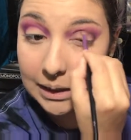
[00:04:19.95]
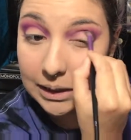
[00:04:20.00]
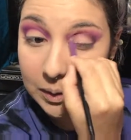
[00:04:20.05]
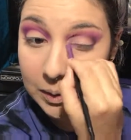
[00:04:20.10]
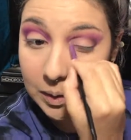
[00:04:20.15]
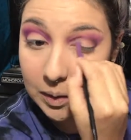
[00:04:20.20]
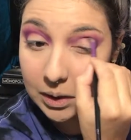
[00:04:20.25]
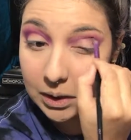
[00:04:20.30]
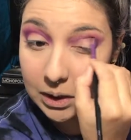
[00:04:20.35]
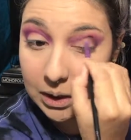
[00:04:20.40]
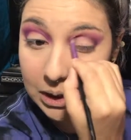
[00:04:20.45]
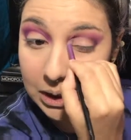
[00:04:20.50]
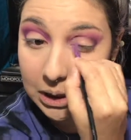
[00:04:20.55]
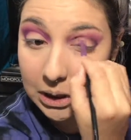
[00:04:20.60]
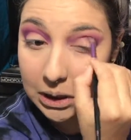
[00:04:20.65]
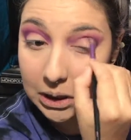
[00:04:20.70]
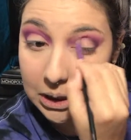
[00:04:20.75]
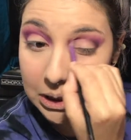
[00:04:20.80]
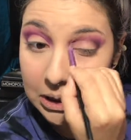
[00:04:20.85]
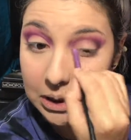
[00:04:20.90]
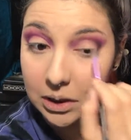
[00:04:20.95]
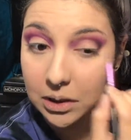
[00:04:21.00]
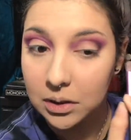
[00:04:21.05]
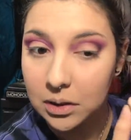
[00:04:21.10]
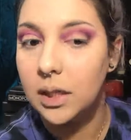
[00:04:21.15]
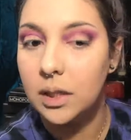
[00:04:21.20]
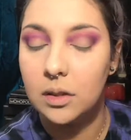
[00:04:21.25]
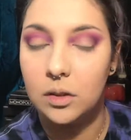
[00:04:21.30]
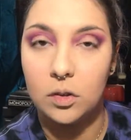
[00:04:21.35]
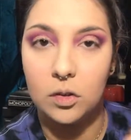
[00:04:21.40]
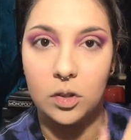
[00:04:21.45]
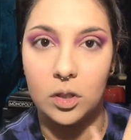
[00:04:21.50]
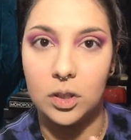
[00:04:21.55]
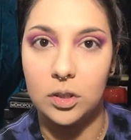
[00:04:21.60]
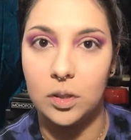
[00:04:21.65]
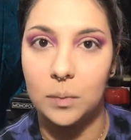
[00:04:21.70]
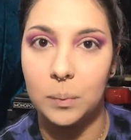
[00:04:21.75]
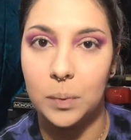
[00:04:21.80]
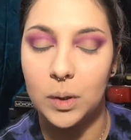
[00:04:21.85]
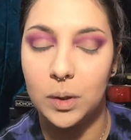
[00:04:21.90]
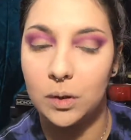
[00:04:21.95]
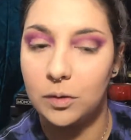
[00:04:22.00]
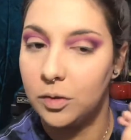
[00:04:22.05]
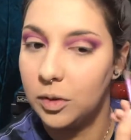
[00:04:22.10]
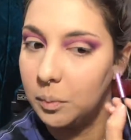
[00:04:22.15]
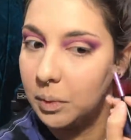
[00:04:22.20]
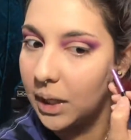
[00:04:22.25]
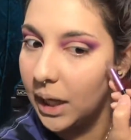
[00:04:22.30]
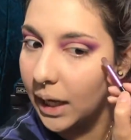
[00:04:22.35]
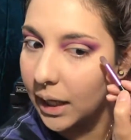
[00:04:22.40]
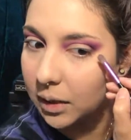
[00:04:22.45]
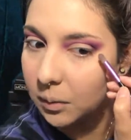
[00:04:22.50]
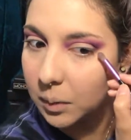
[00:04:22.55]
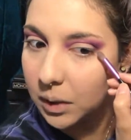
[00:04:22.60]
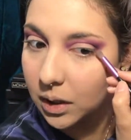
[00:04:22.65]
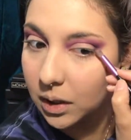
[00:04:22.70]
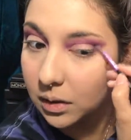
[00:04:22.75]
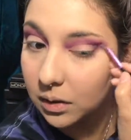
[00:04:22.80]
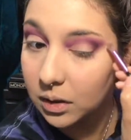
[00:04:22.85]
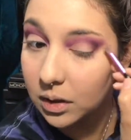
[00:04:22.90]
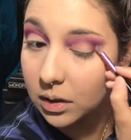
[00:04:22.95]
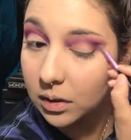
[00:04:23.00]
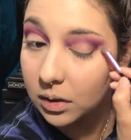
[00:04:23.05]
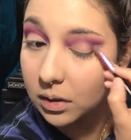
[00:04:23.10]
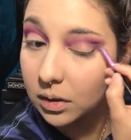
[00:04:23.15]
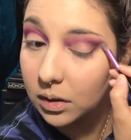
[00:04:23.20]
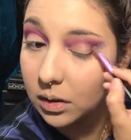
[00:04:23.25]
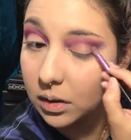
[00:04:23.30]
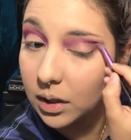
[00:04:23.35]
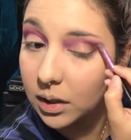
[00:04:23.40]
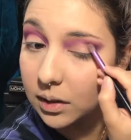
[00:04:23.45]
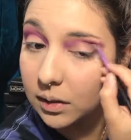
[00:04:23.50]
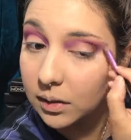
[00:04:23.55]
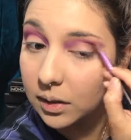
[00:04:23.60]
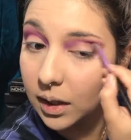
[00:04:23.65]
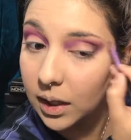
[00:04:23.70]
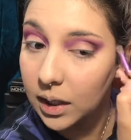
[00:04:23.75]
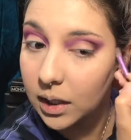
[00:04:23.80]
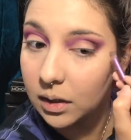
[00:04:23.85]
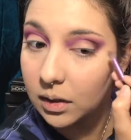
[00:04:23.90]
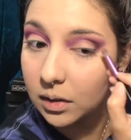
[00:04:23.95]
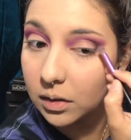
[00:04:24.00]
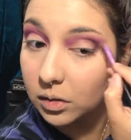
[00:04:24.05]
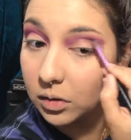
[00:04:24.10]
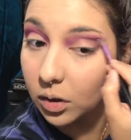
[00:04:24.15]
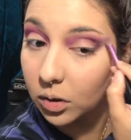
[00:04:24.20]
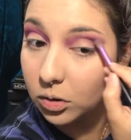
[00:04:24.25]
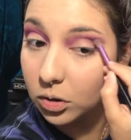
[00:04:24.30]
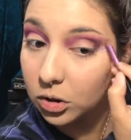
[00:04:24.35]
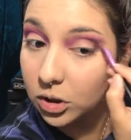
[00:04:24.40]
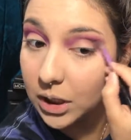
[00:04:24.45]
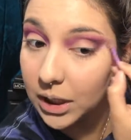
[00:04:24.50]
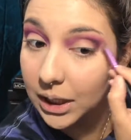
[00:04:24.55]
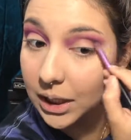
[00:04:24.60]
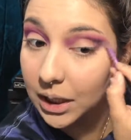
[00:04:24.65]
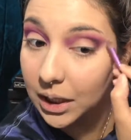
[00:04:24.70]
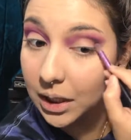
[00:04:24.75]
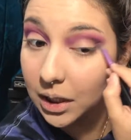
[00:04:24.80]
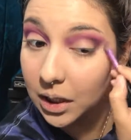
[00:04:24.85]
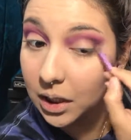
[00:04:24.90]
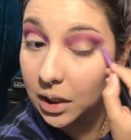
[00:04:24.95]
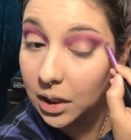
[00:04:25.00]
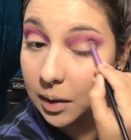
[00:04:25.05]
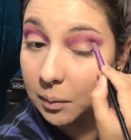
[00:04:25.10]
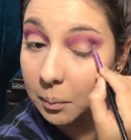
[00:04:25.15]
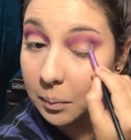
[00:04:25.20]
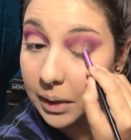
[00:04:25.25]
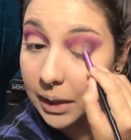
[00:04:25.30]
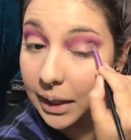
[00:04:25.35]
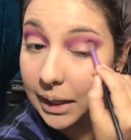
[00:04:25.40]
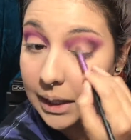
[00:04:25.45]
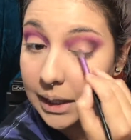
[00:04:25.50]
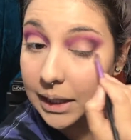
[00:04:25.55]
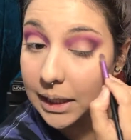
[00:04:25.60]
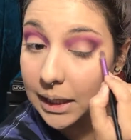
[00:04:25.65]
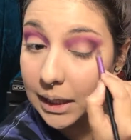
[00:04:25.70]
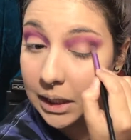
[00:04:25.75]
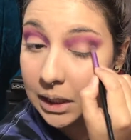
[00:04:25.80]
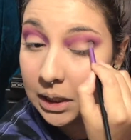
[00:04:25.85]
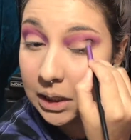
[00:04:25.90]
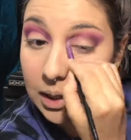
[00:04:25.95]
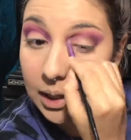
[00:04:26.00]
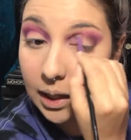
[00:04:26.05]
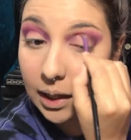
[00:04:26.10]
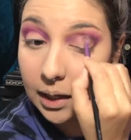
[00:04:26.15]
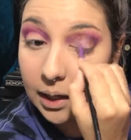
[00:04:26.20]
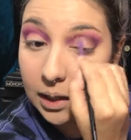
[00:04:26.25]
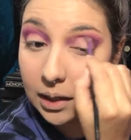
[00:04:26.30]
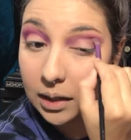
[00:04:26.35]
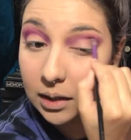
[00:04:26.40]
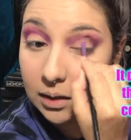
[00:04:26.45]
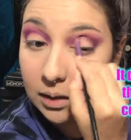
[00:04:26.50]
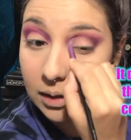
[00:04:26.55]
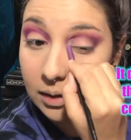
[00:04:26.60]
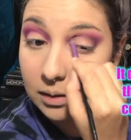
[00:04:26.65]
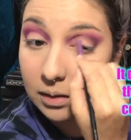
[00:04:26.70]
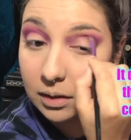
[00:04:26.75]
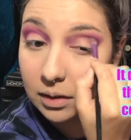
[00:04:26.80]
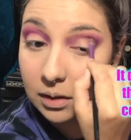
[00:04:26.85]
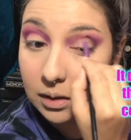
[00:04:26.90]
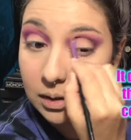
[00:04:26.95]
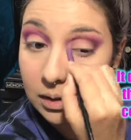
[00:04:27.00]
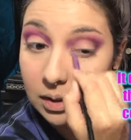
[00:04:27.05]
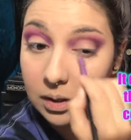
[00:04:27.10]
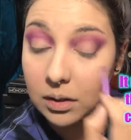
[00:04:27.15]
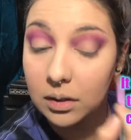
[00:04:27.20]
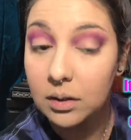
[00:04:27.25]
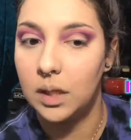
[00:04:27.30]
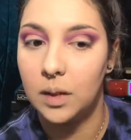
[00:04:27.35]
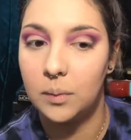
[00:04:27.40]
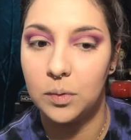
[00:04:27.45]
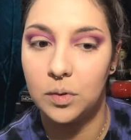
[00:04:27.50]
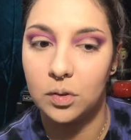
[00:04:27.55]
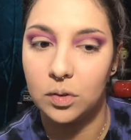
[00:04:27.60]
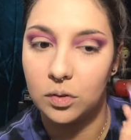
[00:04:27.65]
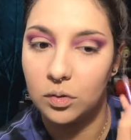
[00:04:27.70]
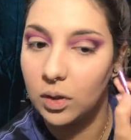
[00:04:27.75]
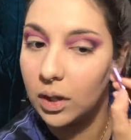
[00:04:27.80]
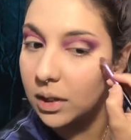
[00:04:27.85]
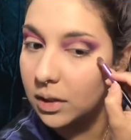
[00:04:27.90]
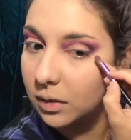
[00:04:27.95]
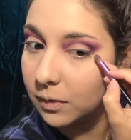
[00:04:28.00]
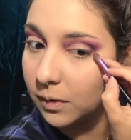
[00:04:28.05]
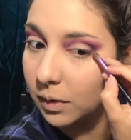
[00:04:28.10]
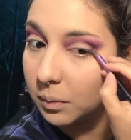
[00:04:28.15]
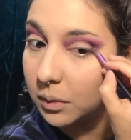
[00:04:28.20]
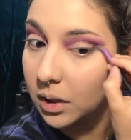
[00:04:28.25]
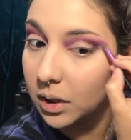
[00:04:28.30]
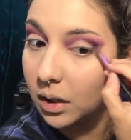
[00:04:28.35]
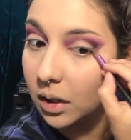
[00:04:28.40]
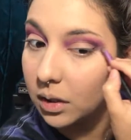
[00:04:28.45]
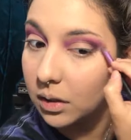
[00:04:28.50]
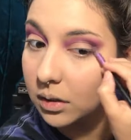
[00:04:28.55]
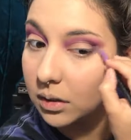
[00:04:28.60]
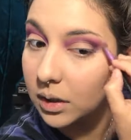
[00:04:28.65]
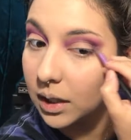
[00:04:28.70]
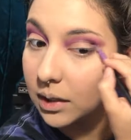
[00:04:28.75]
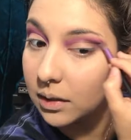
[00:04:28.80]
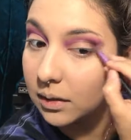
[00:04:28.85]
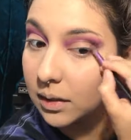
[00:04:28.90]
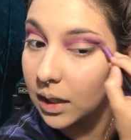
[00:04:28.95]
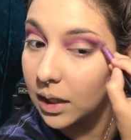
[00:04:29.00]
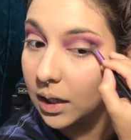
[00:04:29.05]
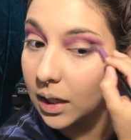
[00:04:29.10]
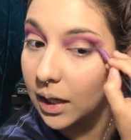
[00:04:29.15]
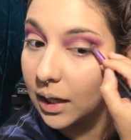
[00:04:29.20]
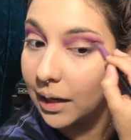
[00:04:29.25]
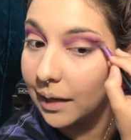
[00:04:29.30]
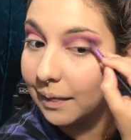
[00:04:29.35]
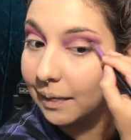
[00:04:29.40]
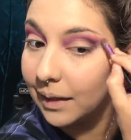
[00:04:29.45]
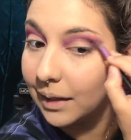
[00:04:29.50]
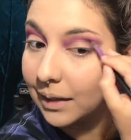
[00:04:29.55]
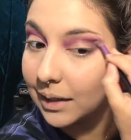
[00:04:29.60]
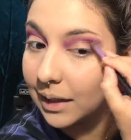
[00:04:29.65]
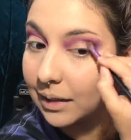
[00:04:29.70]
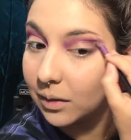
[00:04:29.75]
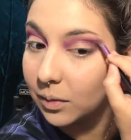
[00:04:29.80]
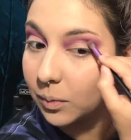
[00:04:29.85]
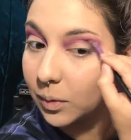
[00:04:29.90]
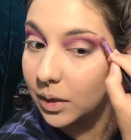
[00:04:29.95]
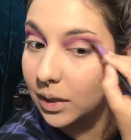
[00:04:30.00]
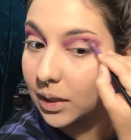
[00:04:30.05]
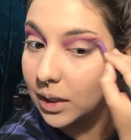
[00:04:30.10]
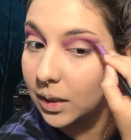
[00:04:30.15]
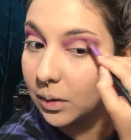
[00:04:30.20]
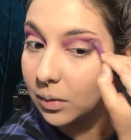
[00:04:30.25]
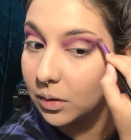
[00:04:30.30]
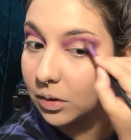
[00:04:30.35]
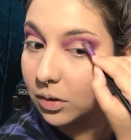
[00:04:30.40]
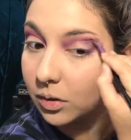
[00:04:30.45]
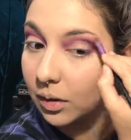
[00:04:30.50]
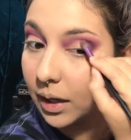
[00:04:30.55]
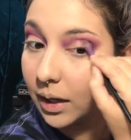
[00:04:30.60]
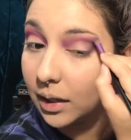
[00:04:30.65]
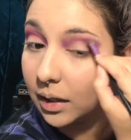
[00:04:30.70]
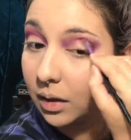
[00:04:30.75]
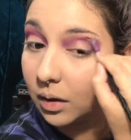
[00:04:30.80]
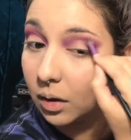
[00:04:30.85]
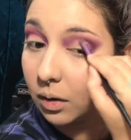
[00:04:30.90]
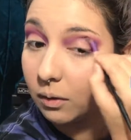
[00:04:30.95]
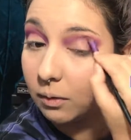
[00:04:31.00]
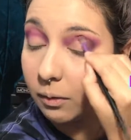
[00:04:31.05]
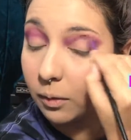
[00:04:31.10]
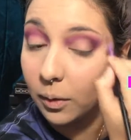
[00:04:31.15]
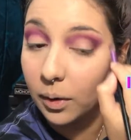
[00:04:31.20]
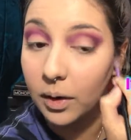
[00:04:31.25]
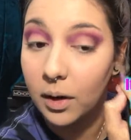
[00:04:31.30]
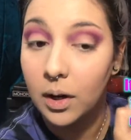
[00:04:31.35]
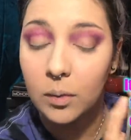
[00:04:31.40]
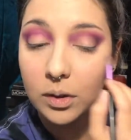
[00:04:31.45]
Oh god. And it's such a beautiful black because it's like so sheer and blendy that it doesn't obstruct from the color that's there, and I think that's what he was trying to go for,